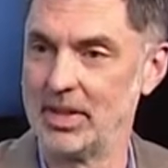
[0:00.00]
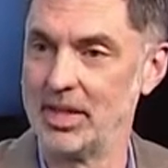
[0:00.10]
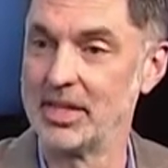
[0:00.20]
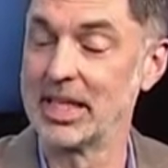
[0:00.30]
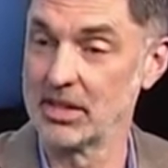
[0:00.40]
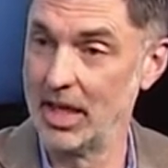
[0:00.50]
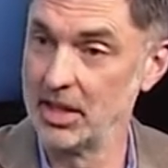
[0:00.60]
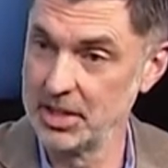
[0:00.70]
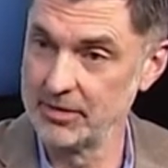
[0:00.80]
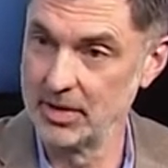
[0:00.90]
uh, the
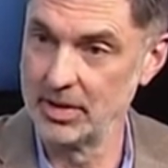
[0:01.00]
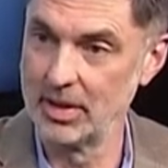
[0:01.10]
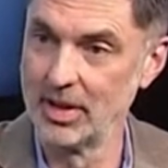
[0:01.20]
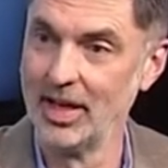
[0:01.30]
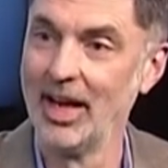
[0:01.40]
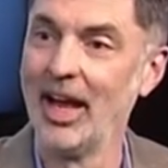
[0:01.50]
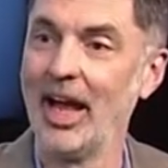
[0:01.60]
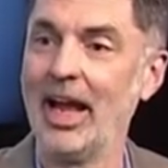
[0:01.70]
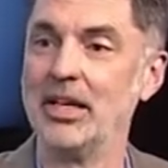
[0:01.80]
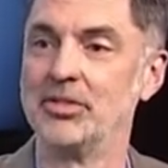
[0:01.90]
technology further
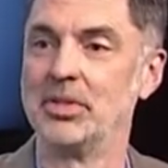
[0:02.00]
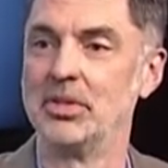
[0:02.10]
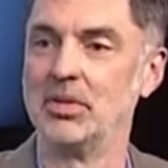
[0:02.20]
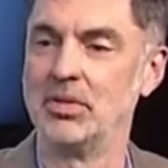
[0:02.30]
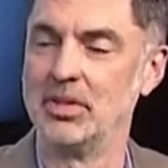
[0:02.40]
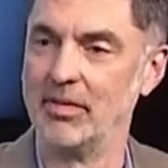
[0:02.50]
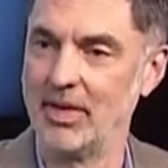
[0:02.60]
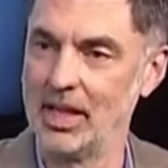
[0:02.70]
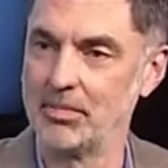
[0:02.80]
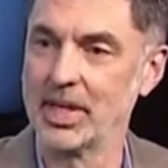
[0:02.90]
and to
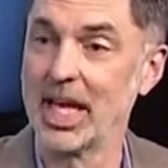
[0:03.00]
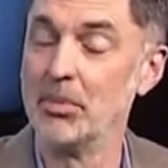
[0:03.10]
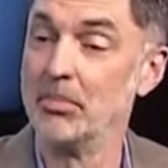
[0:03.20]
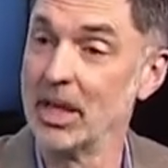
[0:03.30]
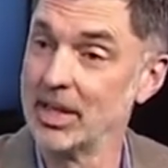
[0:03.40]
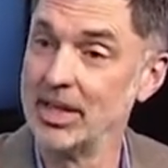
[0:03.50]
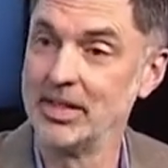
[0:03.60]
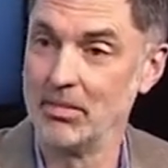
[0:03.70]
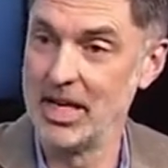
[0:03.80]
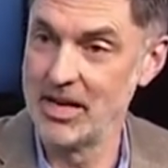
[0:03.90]
develop the capability
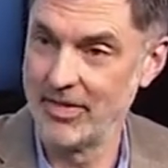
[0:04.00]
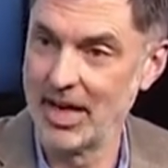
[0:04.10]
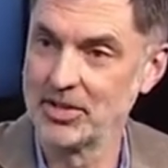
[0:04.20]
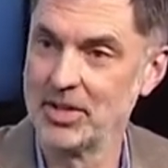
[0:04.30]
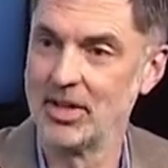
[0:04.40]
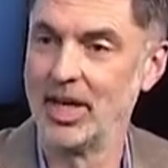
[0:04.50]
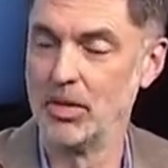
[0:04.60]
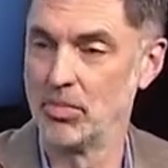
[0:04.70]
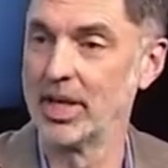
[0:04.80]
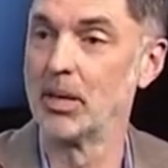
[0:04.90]
to manufacture
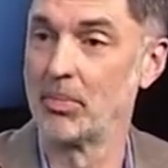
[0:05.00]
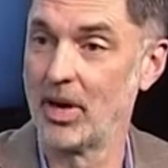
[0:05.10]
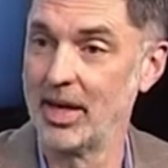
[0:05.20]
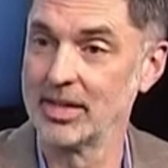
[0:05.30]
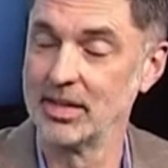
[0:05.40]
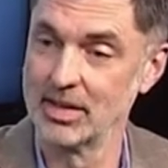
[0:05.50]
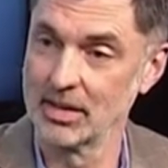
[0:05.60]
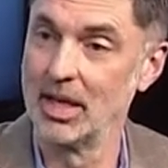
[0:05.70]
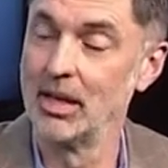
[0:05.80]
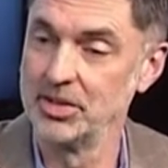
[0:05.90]
and bring the product and
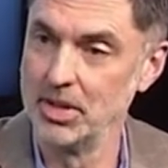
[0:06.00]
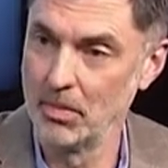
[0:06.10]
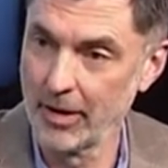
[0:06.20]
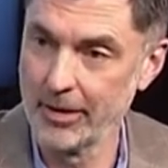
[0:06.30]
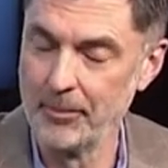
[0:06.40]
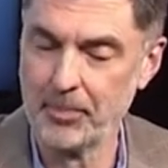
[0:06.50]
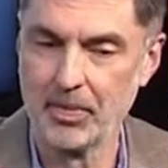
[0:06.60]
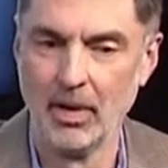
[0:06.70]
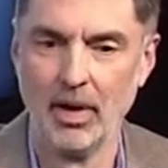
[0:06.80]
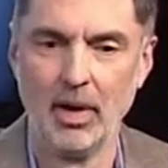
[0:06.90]
technology to market.
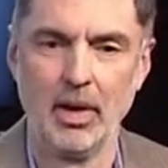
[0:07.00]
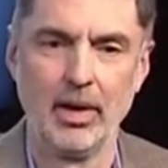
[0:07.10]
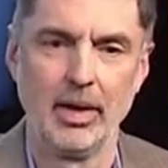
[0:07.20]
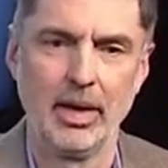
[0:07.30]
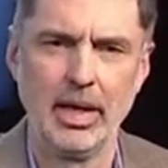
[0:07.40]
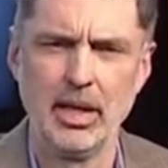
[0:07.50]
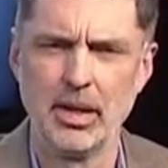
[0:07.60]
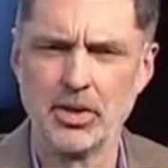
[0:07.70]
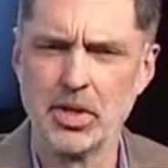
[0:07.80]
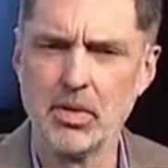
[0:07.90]
In
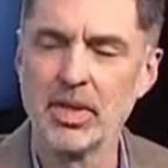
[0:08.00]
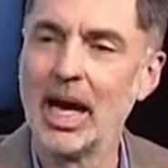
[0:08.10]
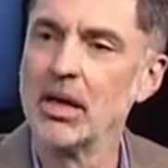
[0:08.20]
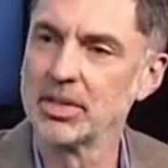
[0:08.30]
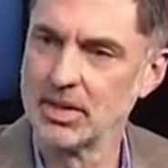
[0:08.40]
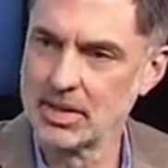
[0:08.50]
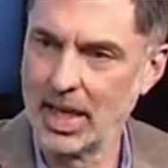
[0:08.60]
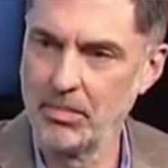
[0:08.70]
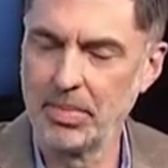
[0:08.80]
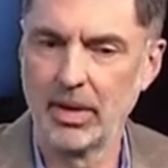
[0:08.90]
the 2000
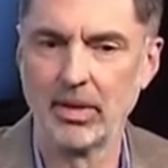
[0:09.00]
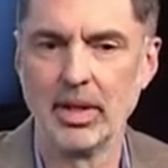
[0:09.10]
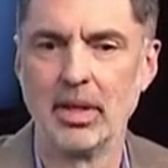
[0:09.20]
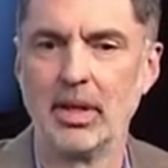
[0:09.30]
time period,